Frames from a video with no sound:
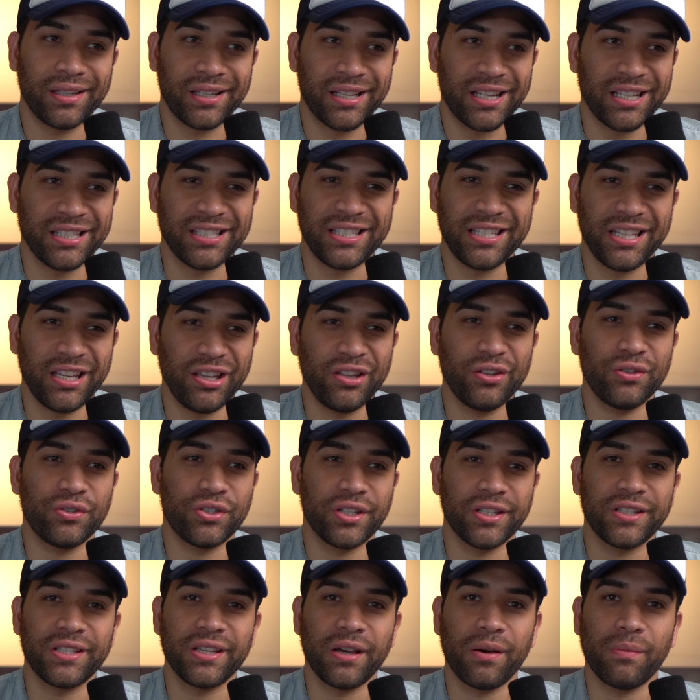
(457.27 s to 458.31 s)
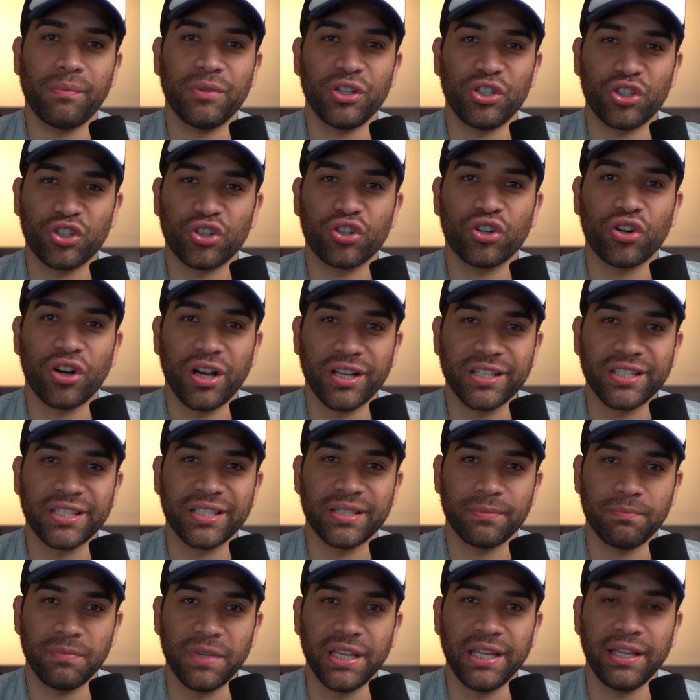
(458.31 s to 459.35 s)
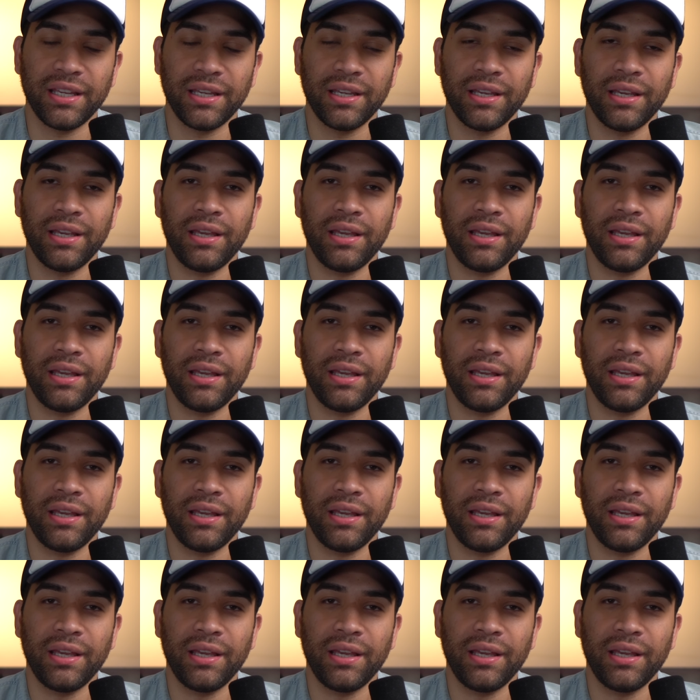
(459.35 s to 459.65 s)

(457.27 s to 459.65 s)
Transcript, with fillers: continued to tell me, trust me